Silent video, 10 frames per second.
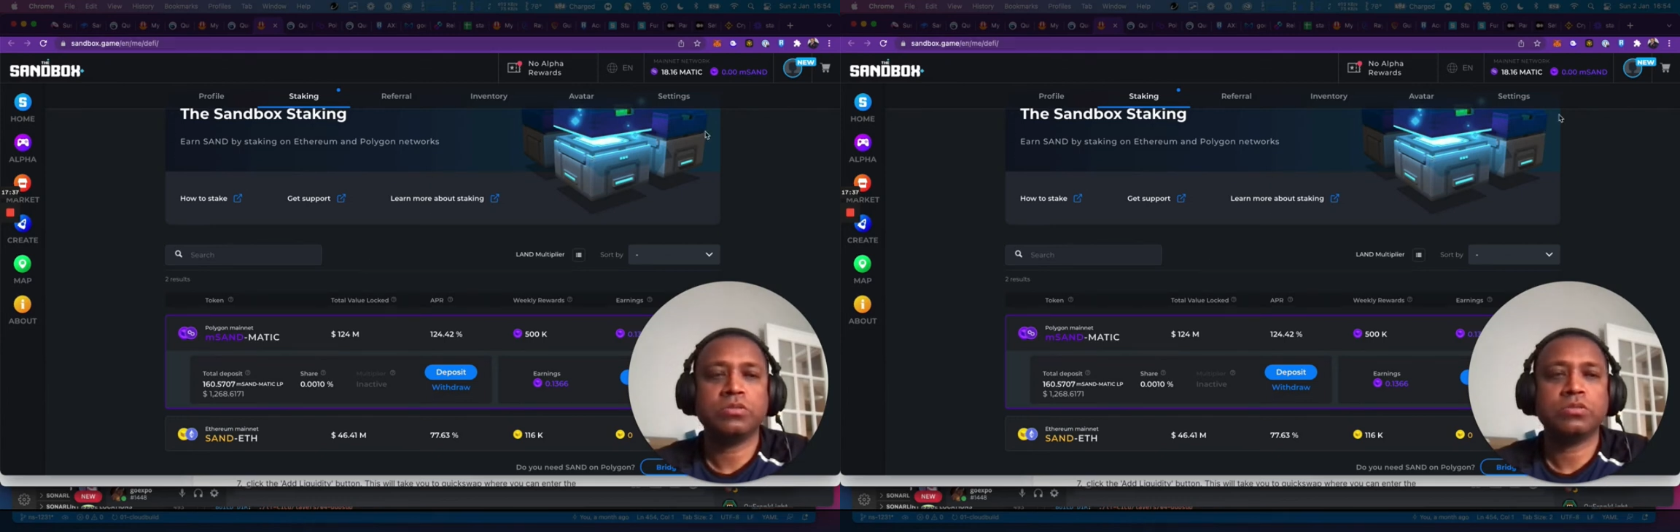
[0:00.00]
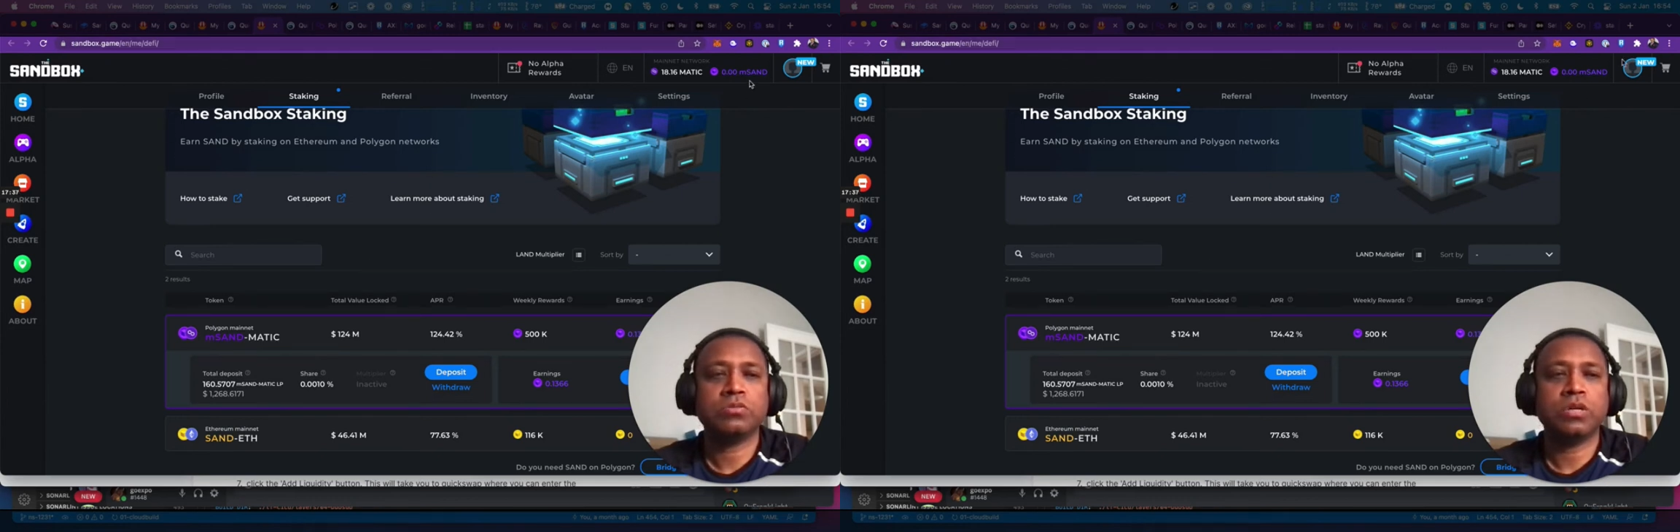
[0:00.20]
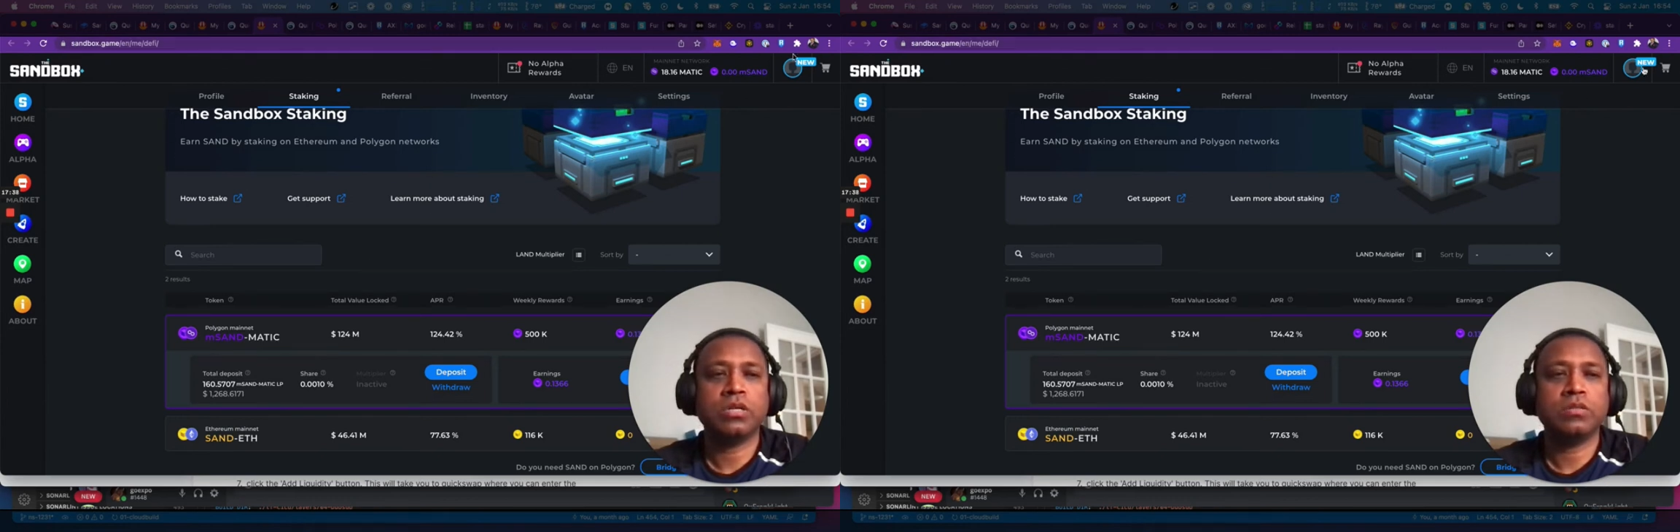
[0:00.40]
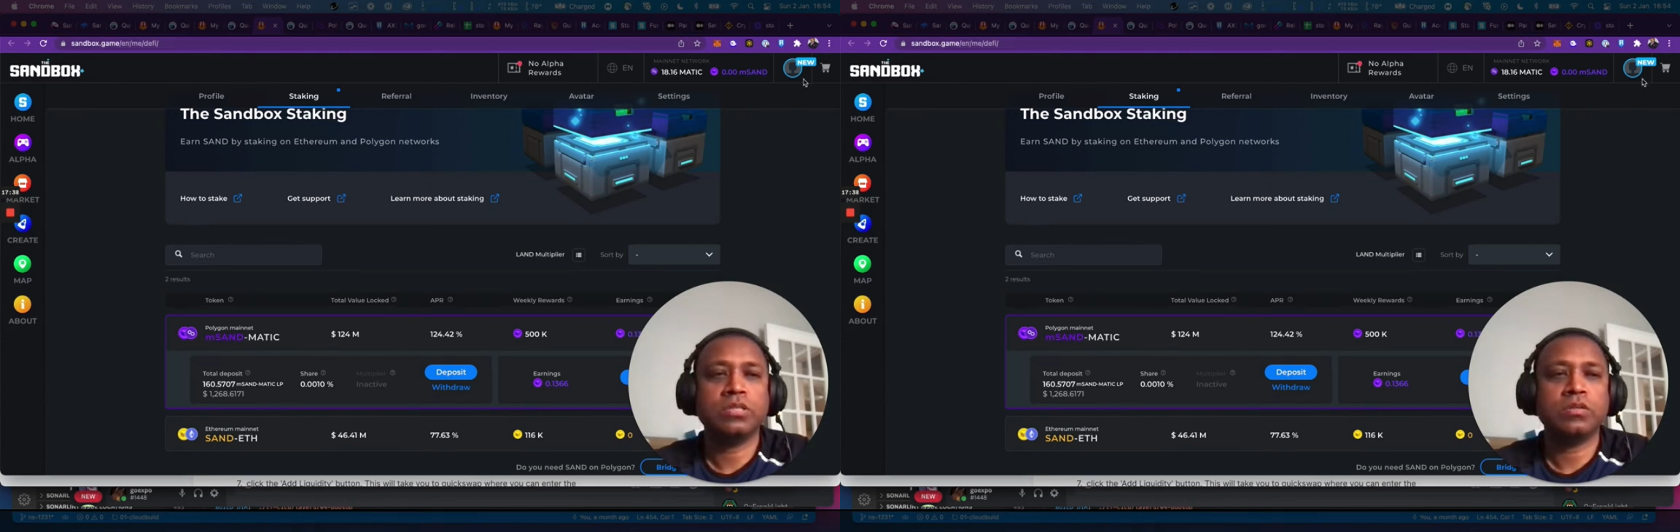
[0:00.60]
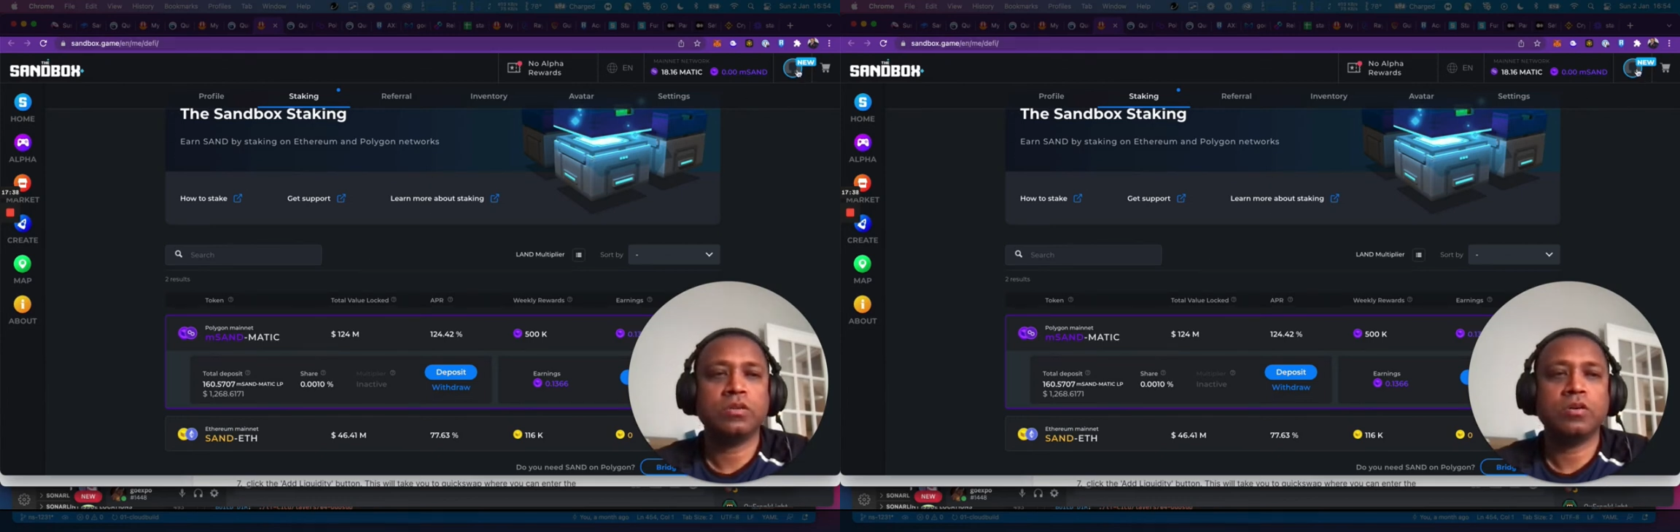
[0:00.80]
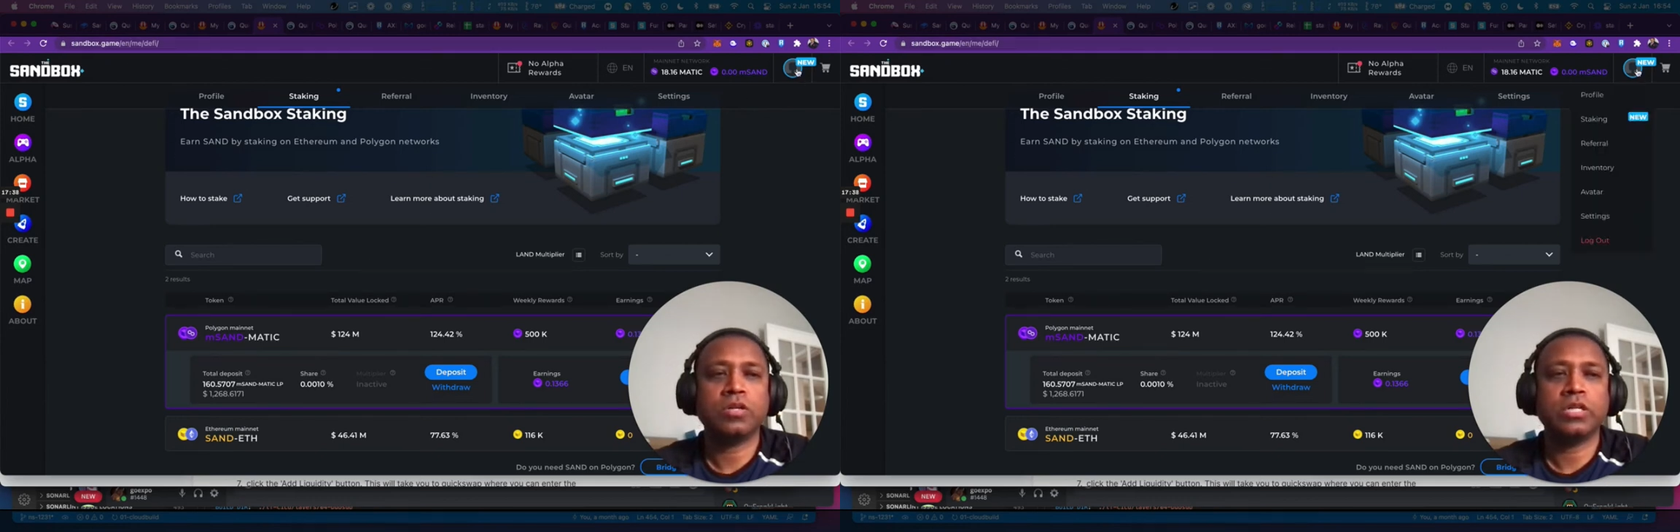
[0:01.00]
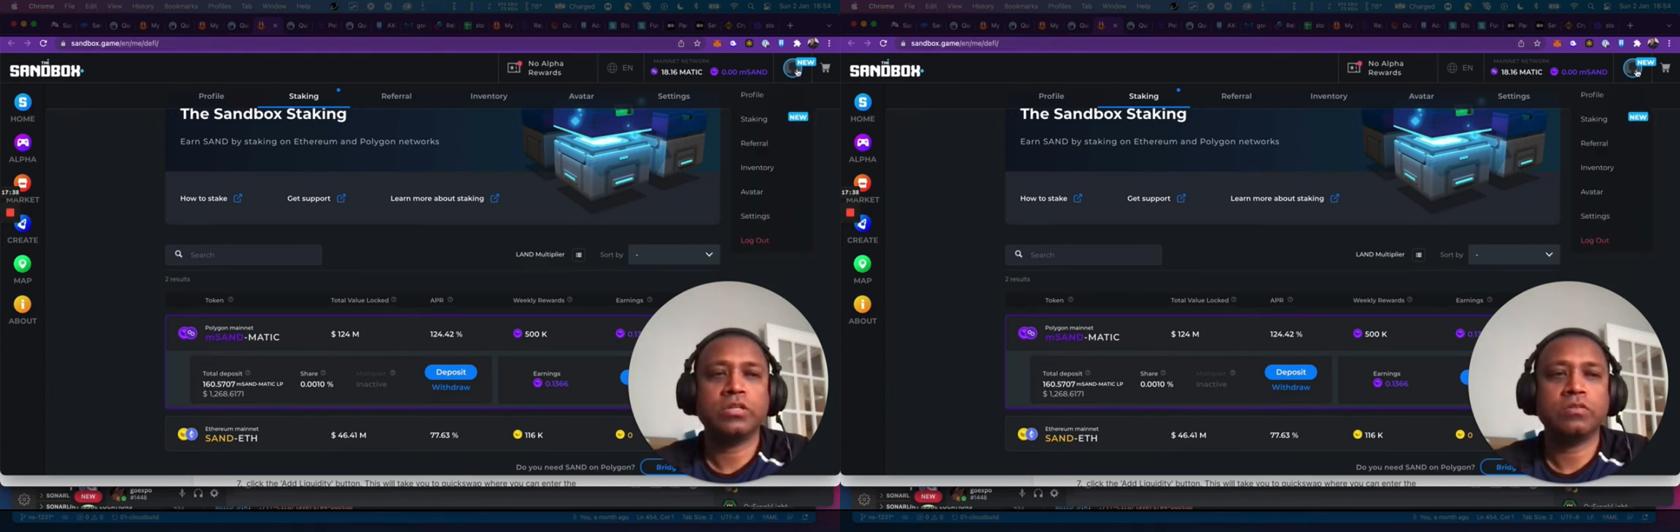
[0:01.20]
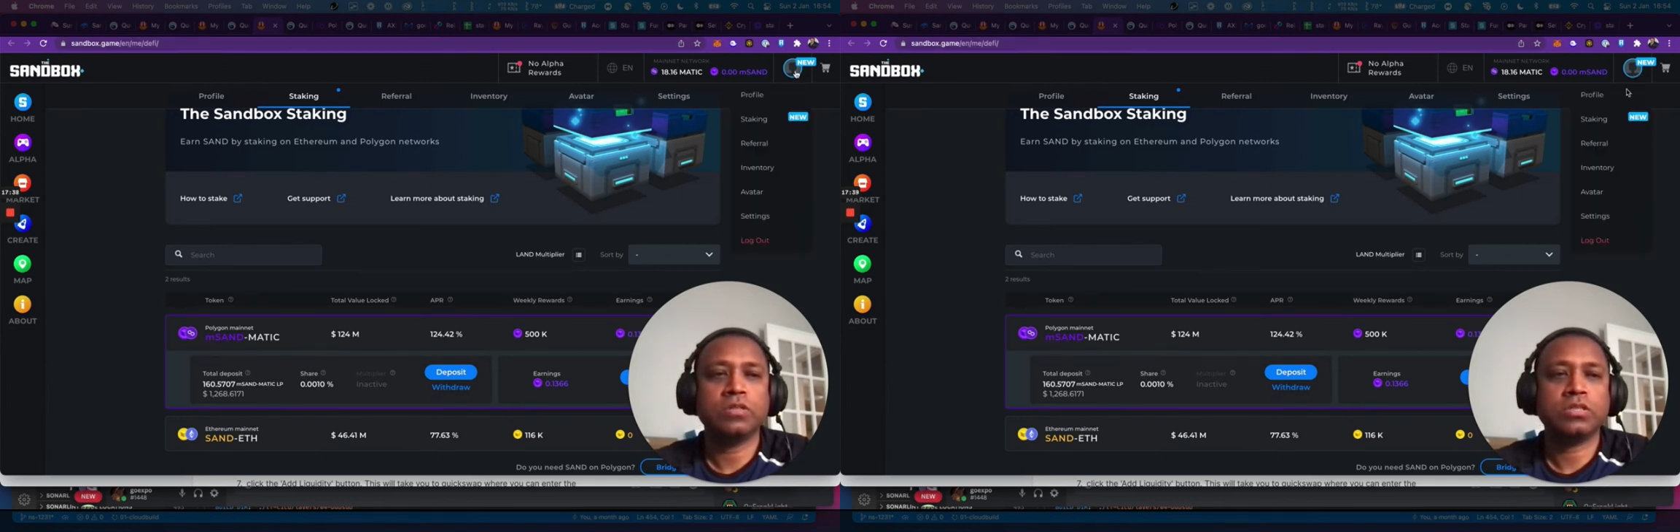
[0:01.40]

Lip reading: So I'll need to log into it.